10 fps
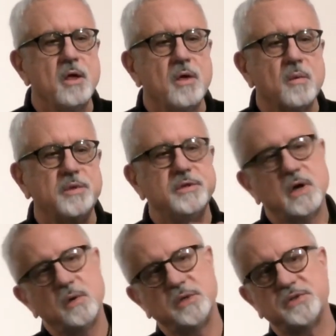When you
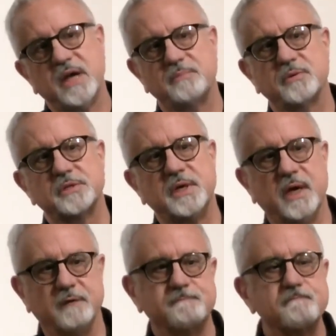go into chapter
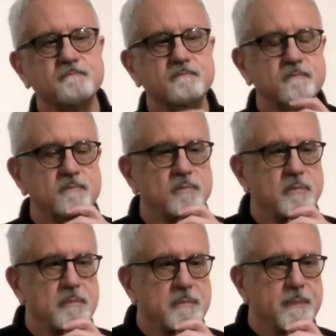10,
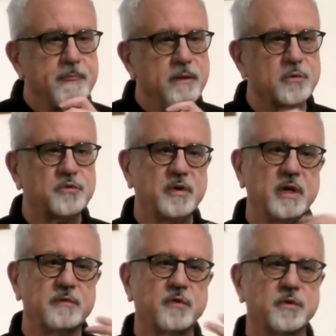you'll see at
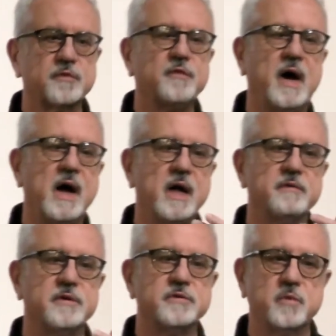verse 5
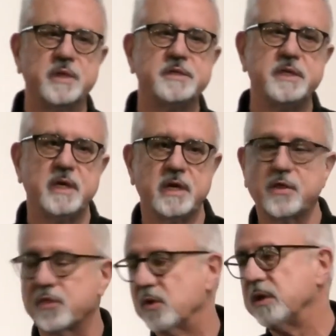and 20 and
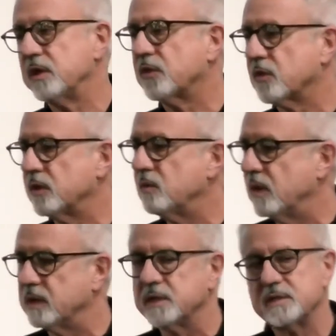30 and
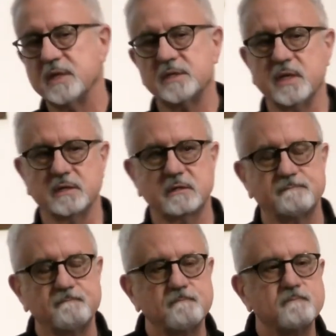31, it says this.
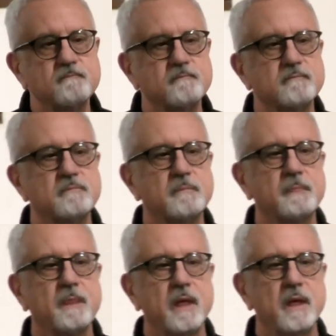
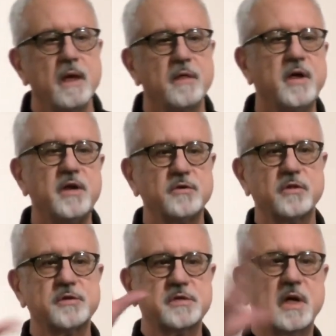These are the
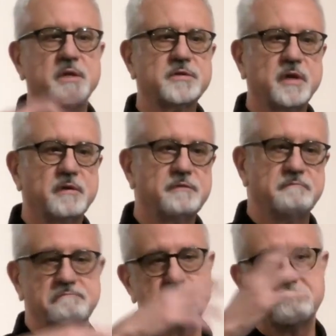sons of
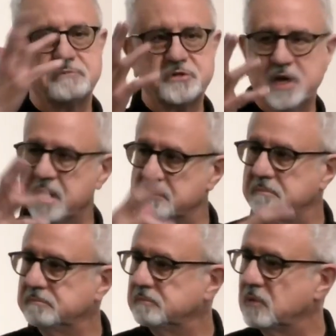Shem,
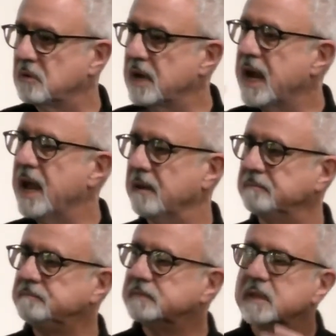or Ham,
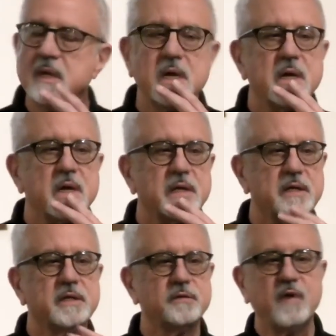
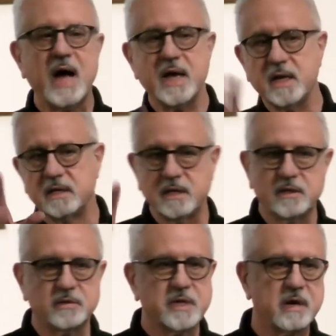divided in
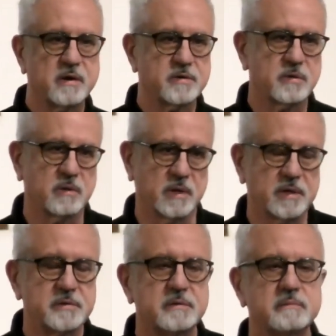their
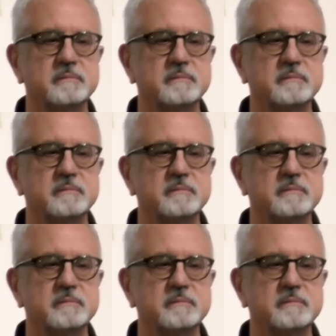territories